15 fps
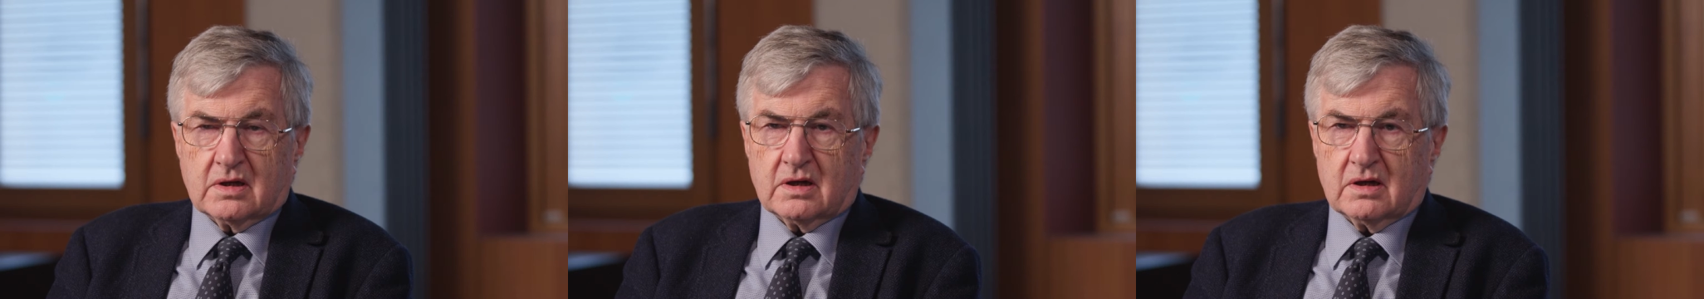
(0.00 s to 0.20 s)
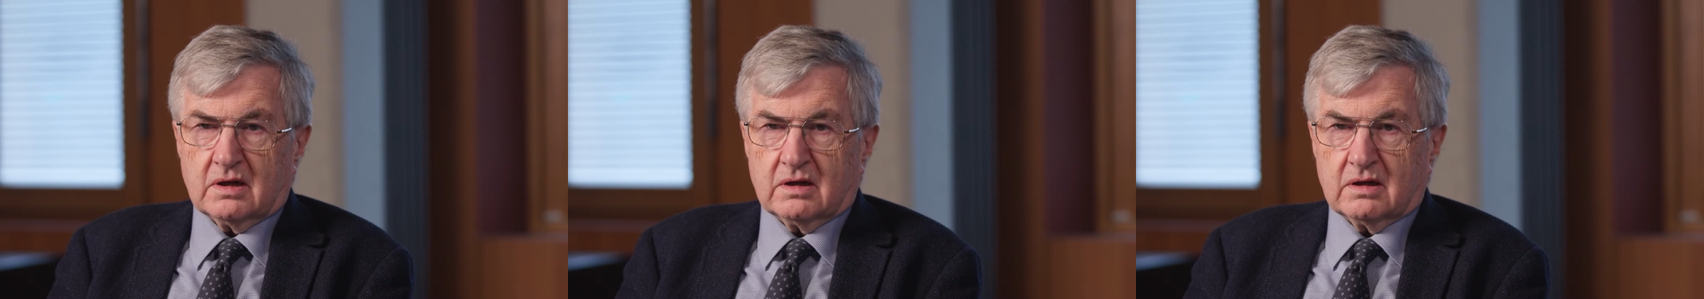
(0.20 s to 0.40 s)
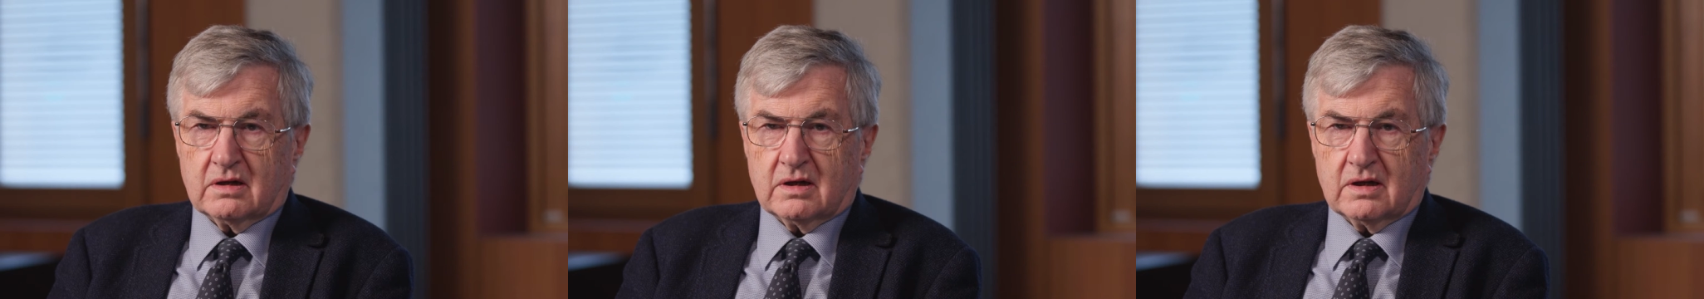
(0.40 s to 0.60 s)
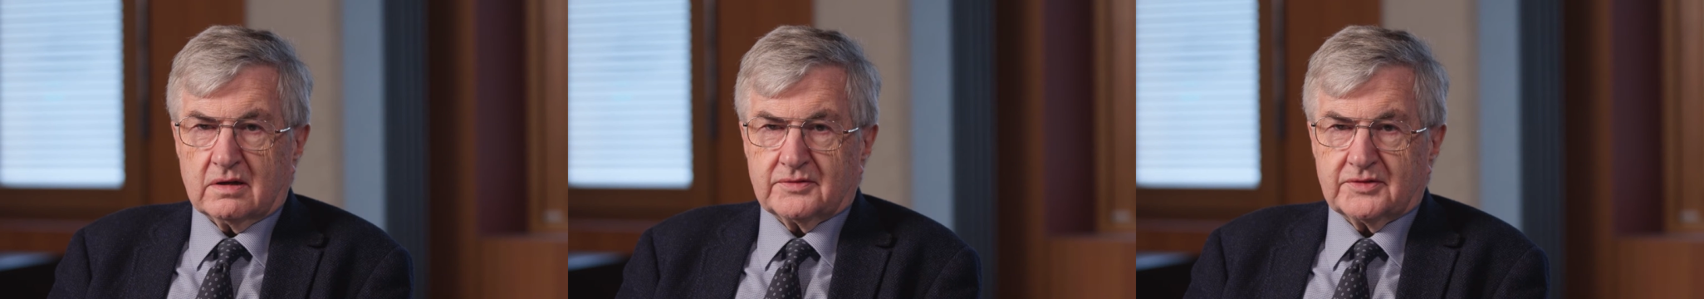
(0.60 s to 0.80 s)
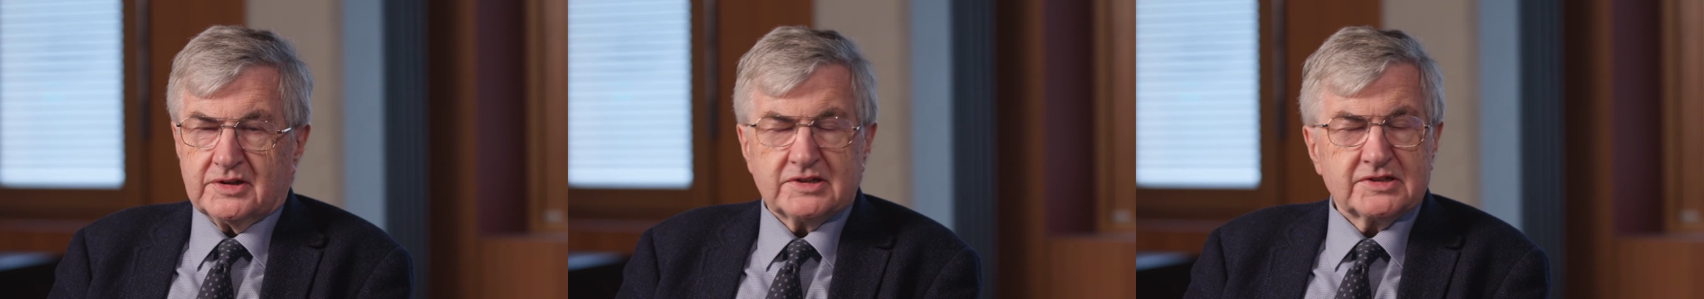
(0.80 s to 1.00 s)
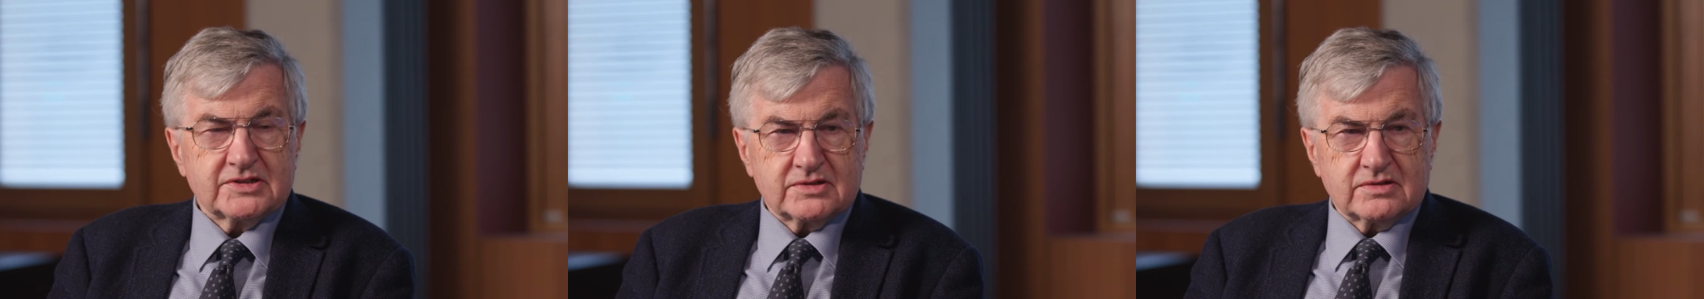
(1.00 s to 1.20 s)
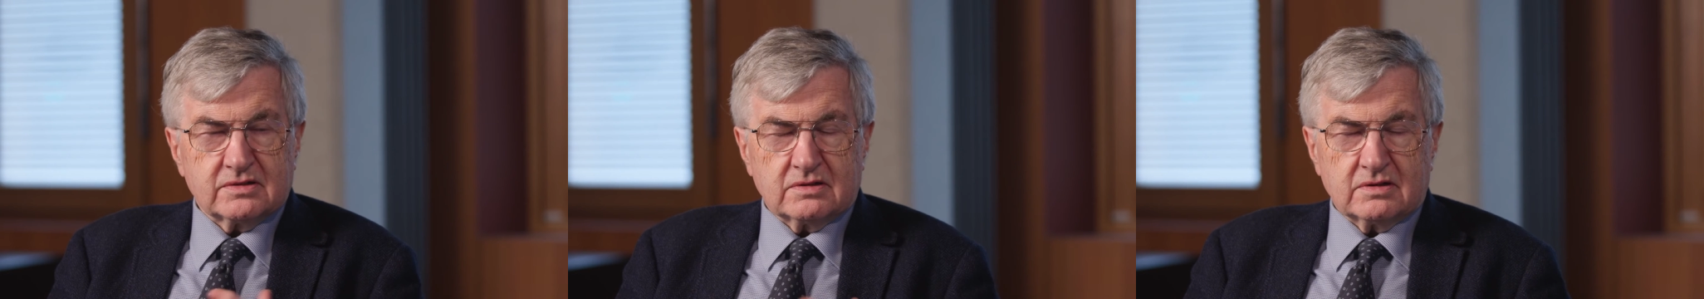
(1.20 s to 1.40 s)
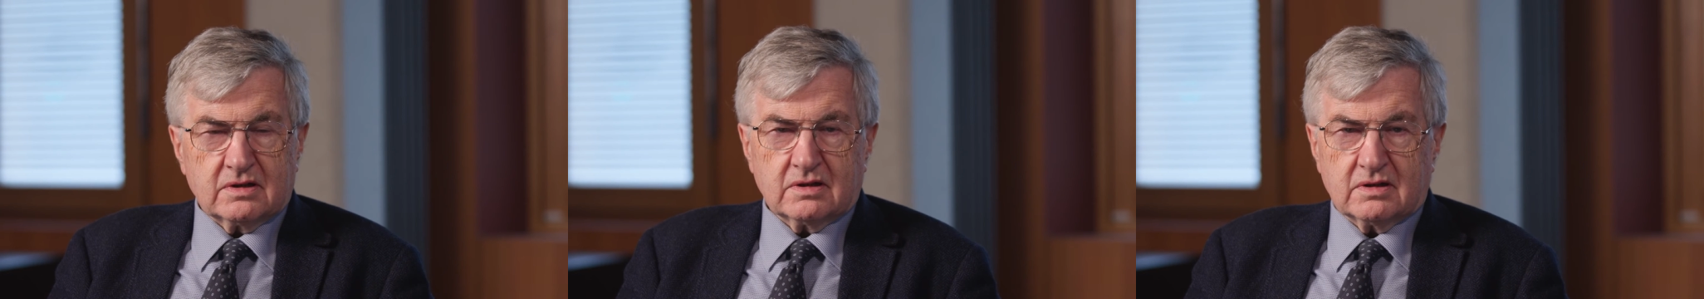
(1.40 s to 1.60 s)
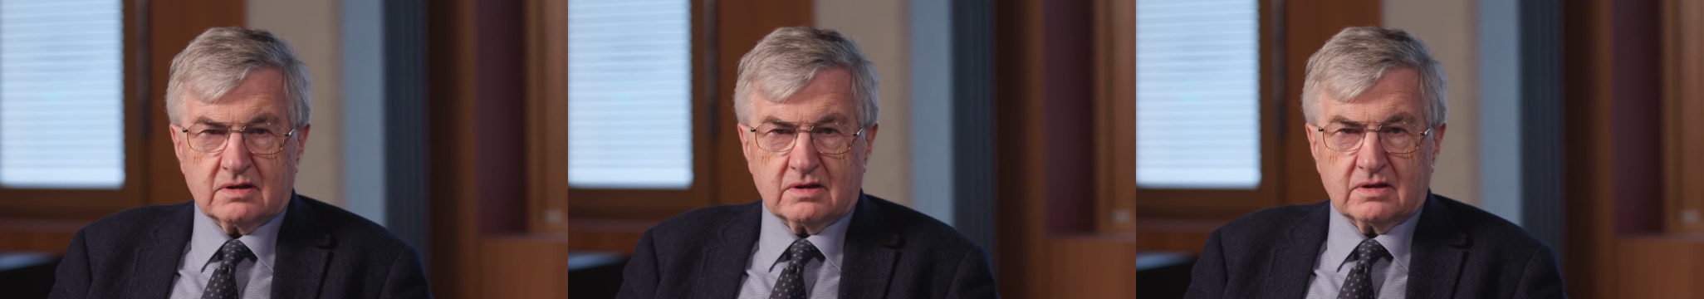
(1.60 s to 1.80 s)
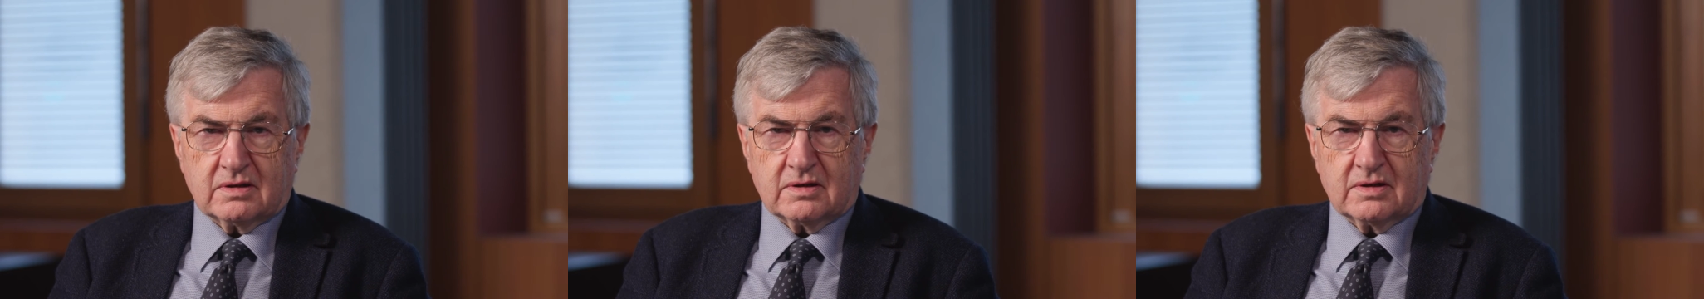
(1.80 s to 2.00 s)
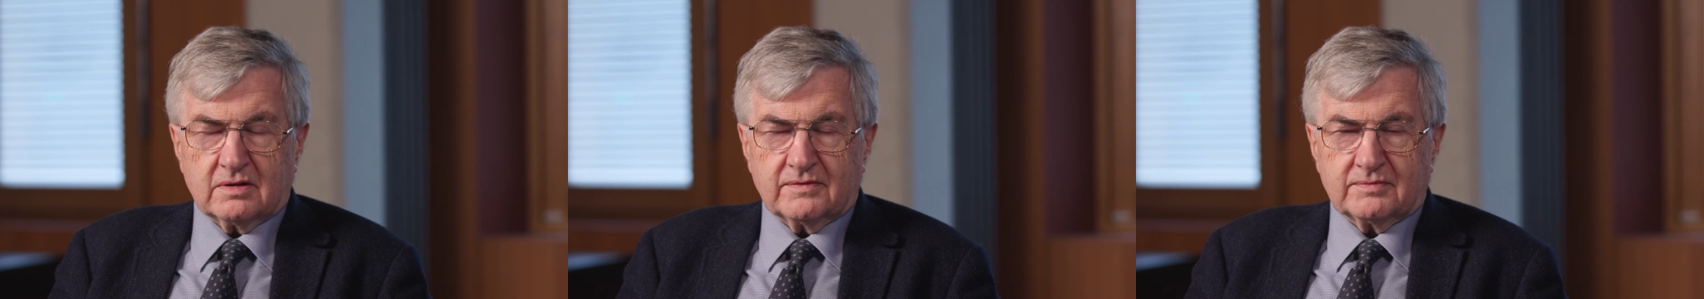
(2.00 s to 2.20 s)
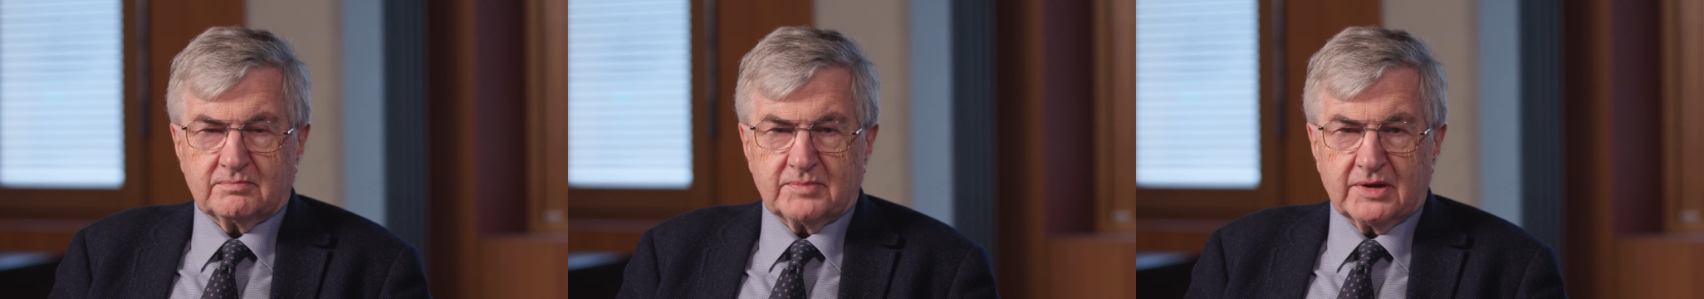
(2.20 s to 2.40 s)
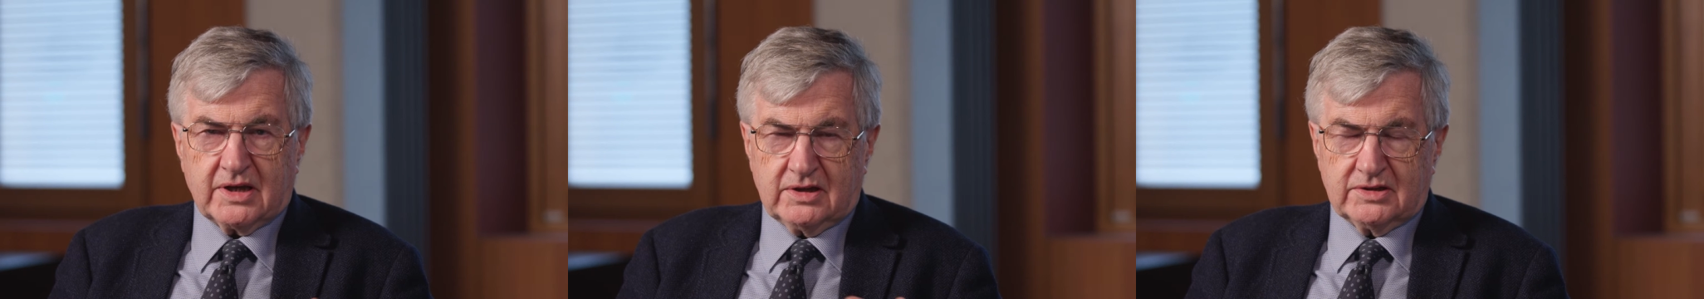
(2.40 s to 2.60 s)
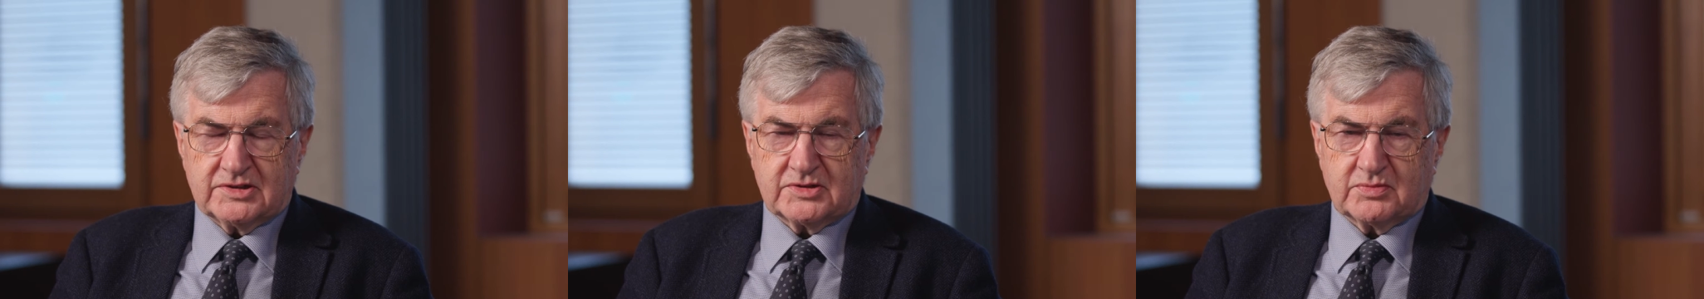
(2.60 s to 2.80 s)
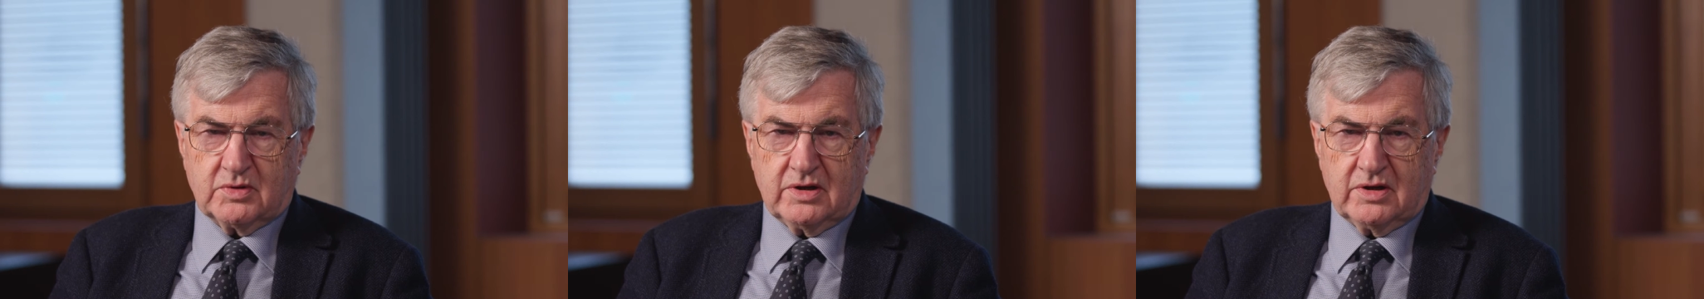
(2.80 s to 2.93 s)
Mm-hmm. This begins